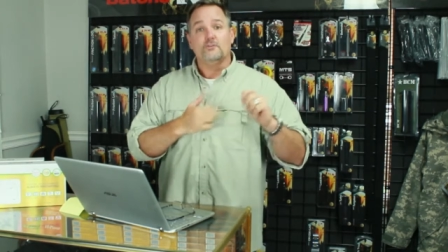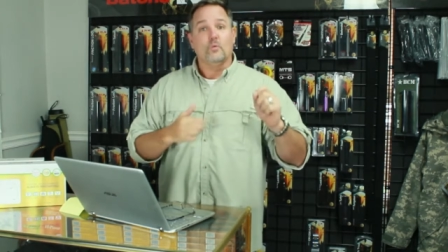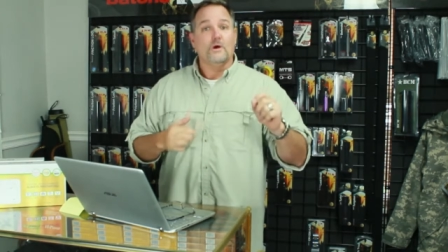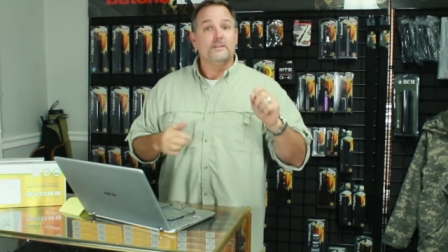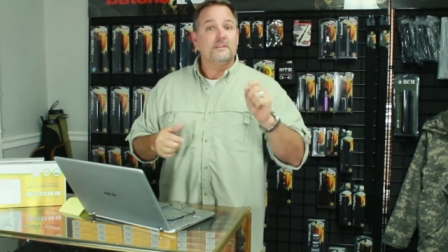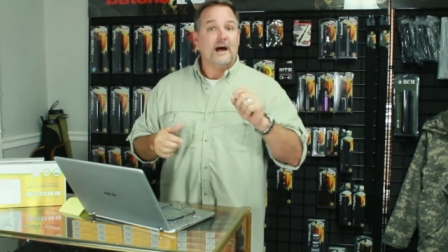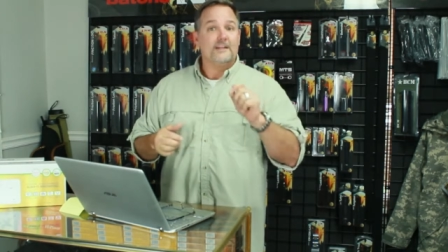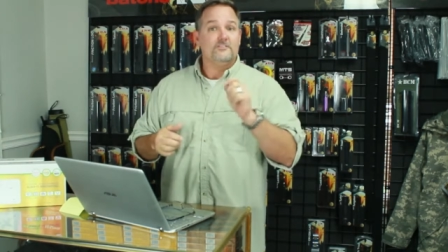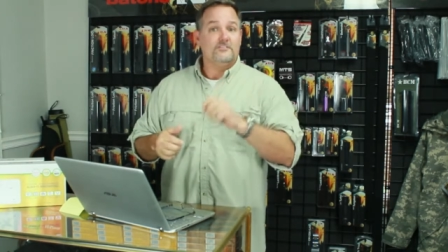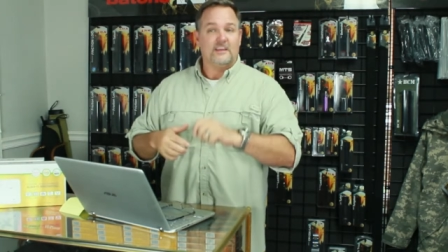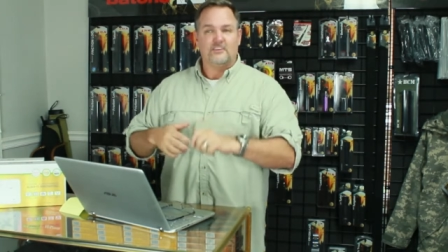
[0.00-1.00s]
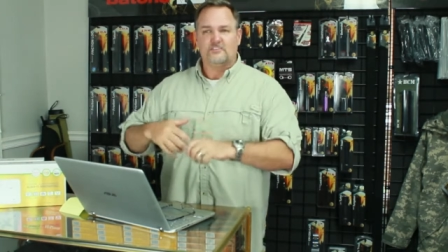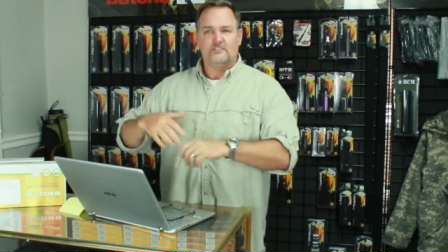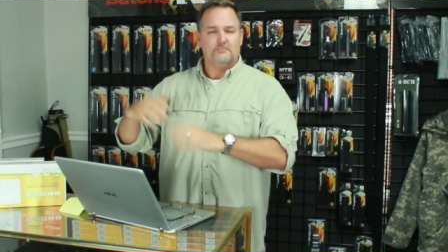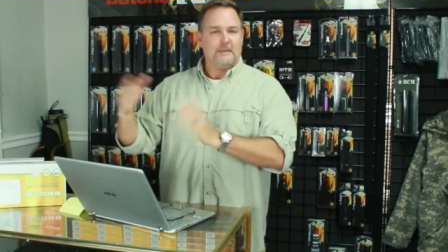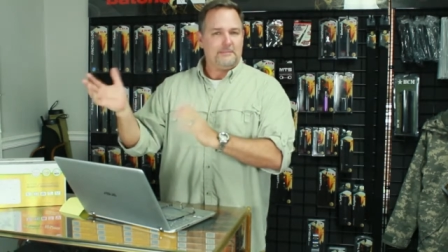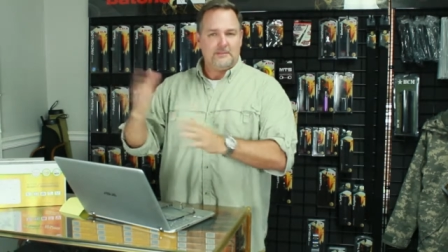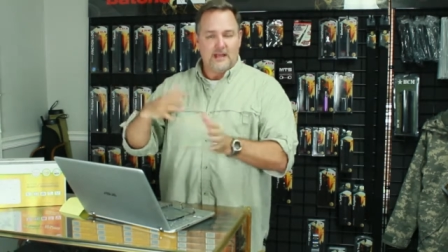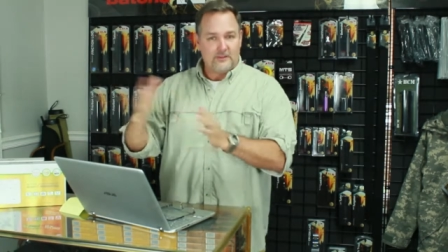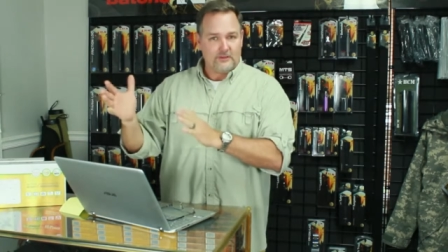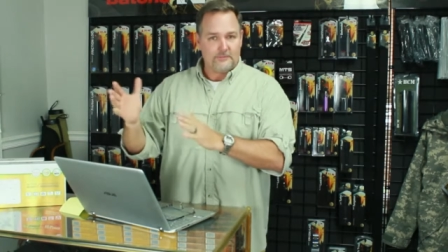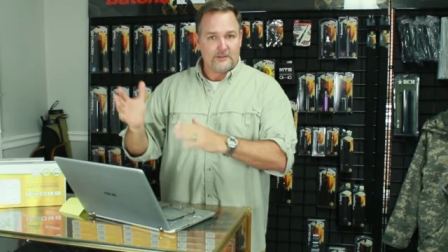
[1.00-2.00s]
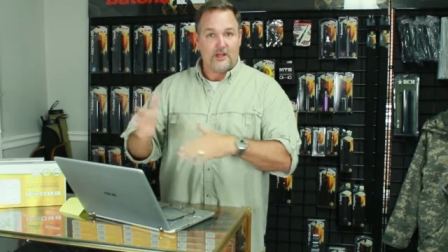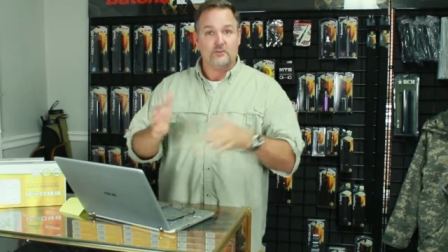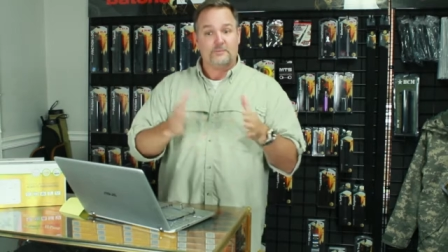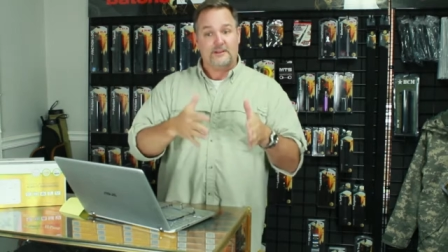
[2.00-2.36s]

is 1.6, maybe dot something else,